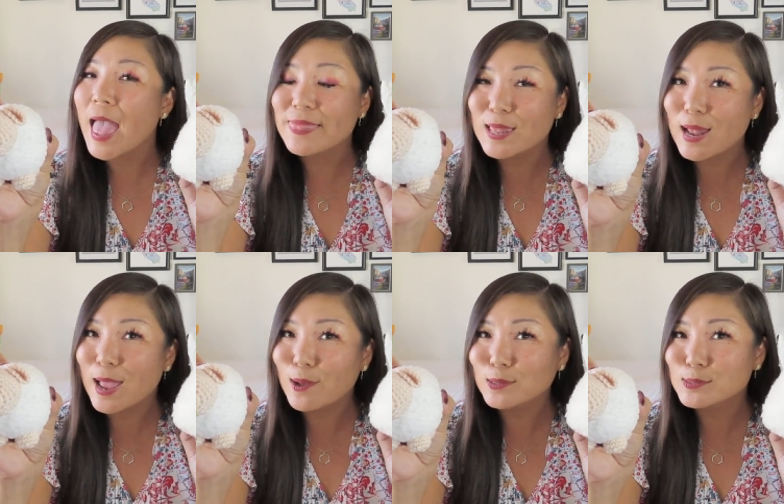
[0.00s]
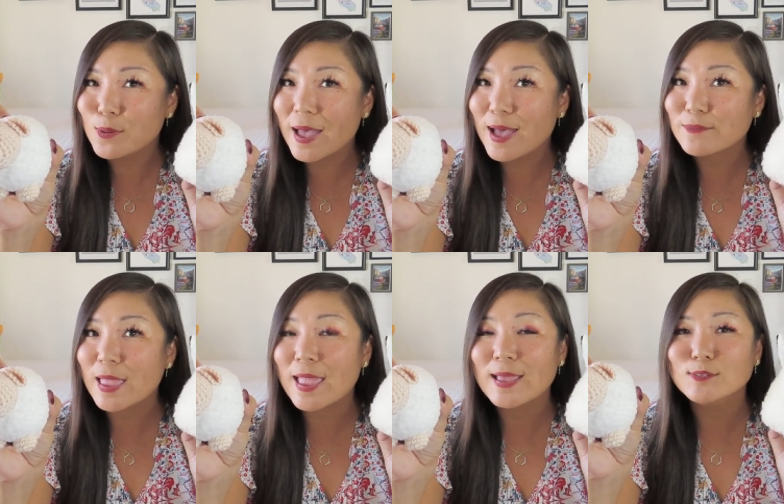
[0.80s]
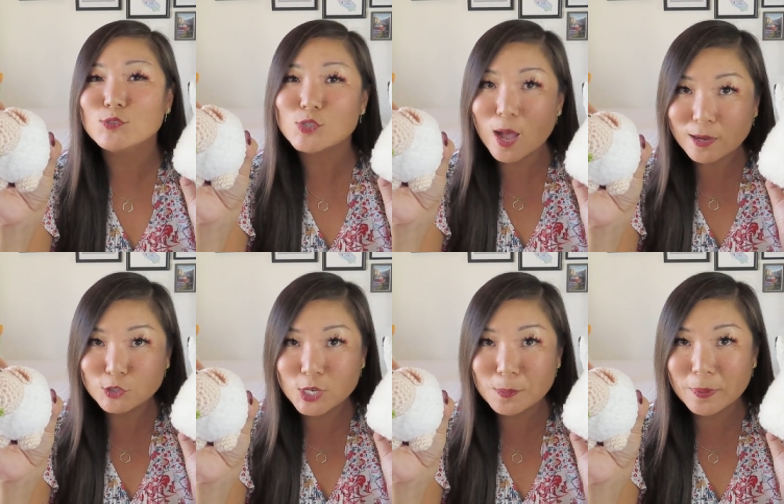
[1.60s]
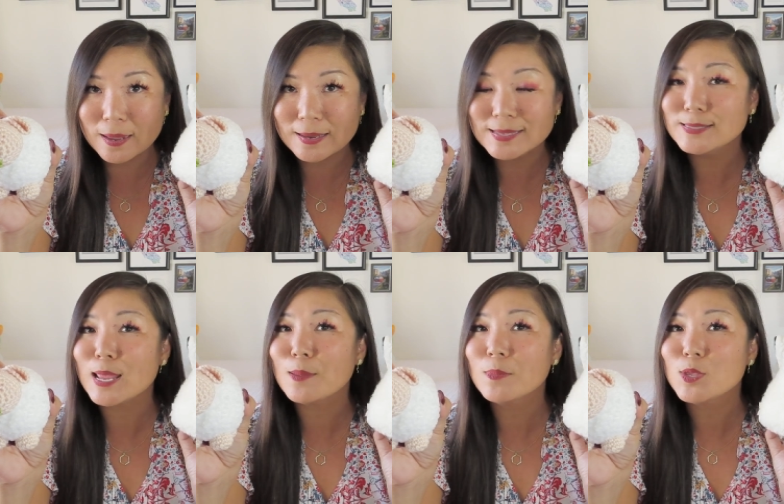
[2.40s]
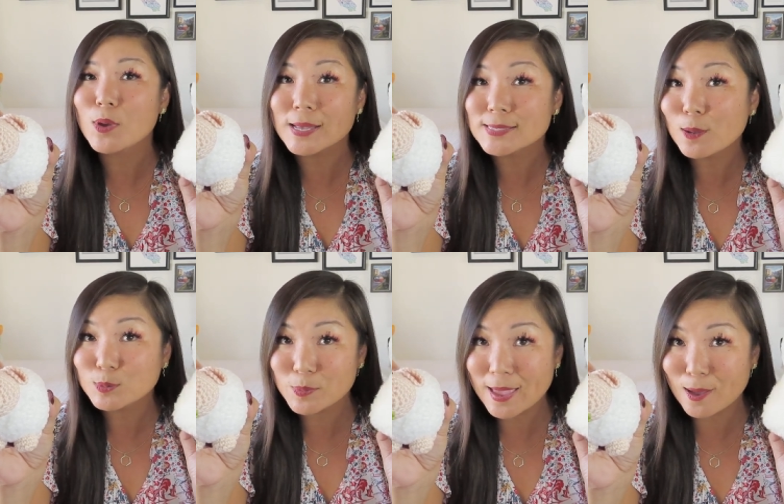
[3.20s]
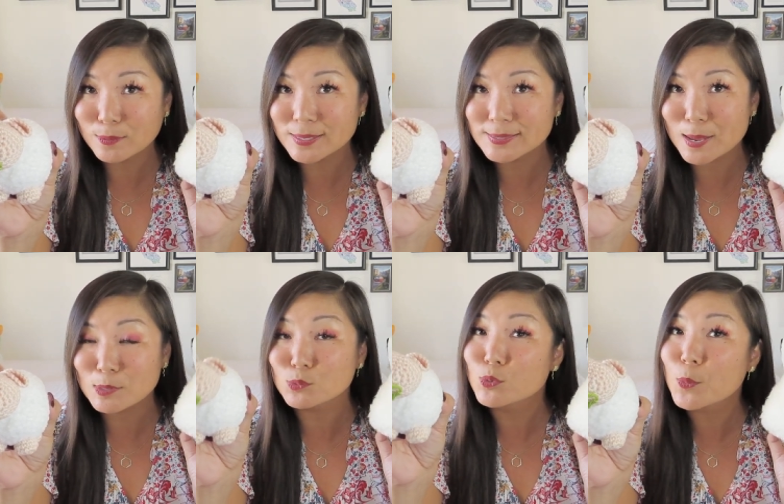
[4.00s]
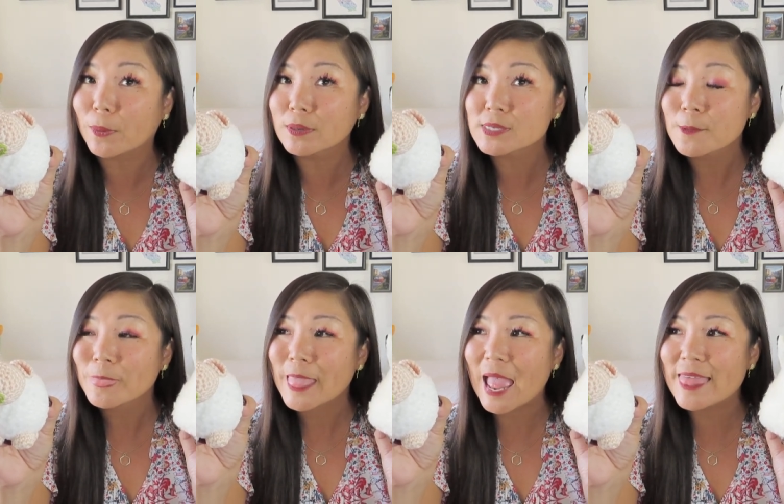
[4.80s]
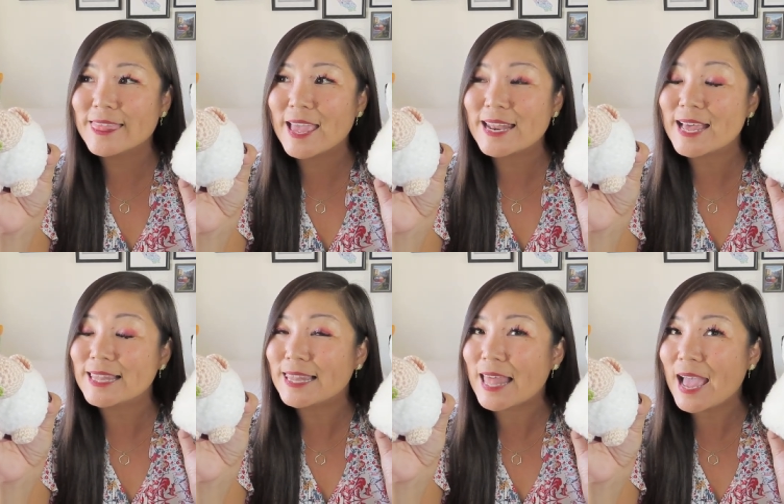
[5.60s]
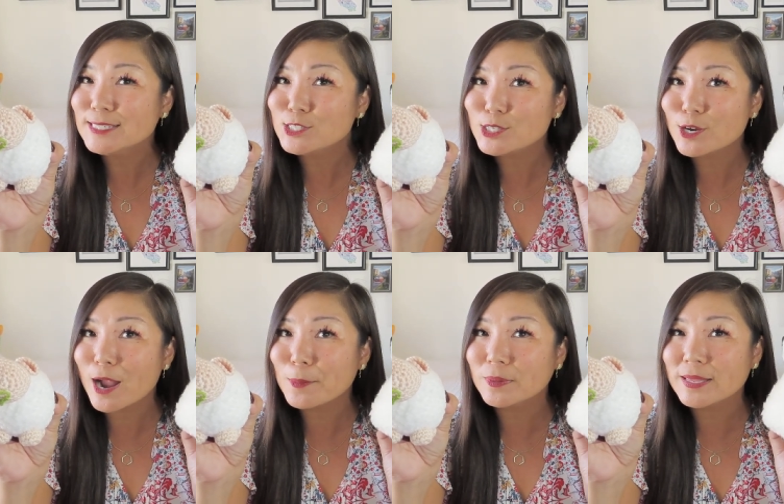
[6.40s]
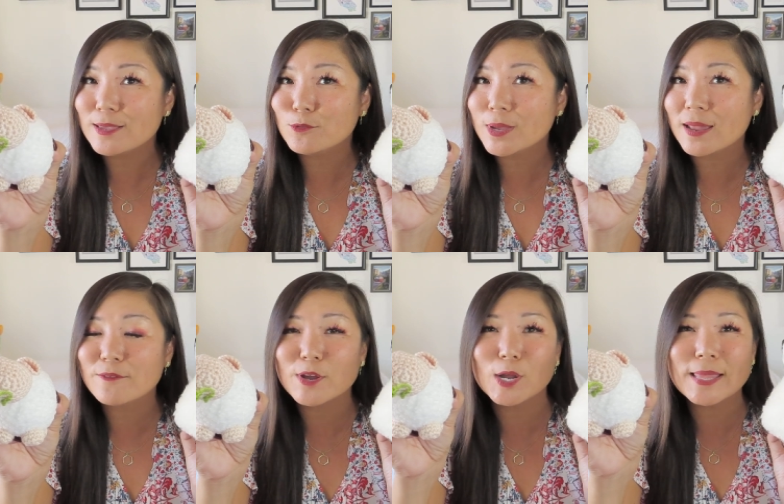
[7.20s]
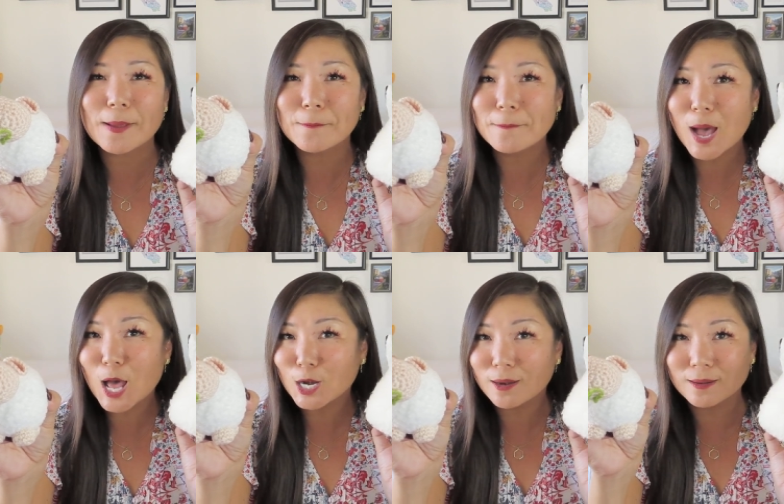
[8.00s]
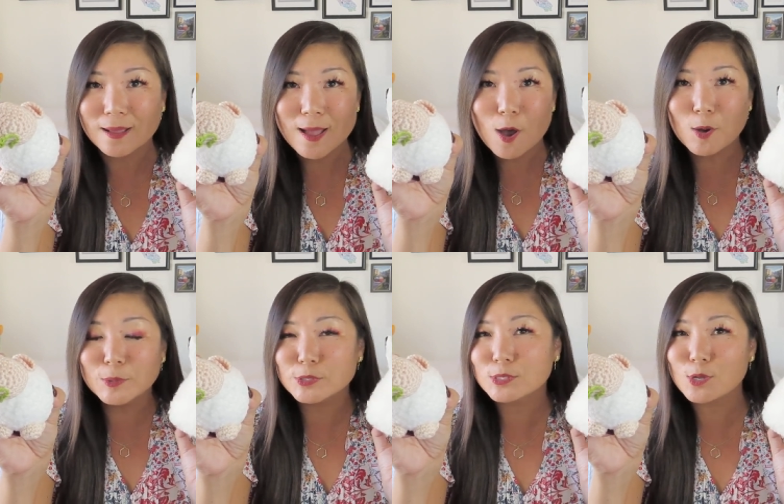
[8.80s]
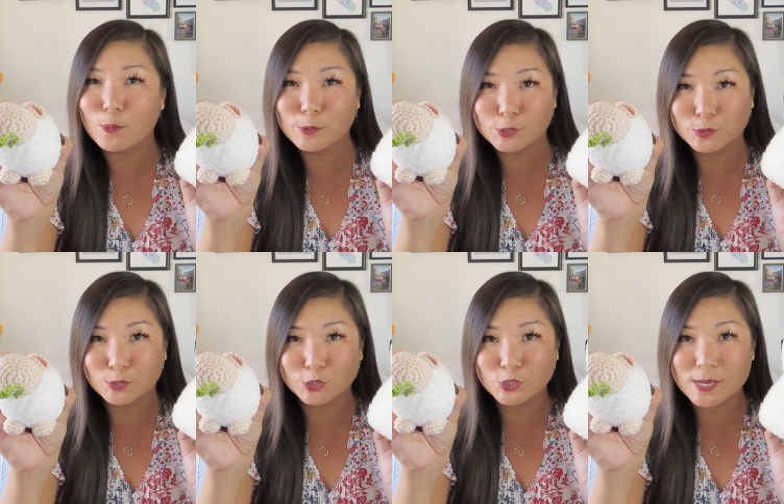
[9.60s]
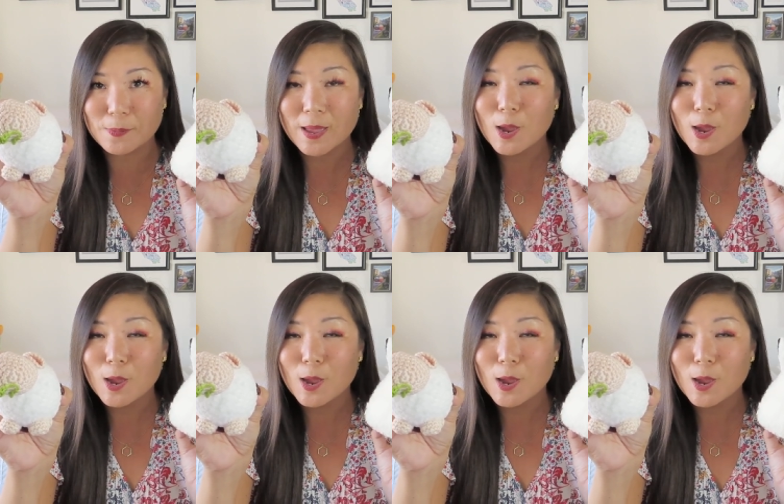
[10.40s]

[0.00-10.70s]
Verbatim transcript: And then I also have a sock sheep, and his name, you guys helped me out. His name is Rupert. And then uh, last year, I believe, we got a very like modern, almost sculptural sheep,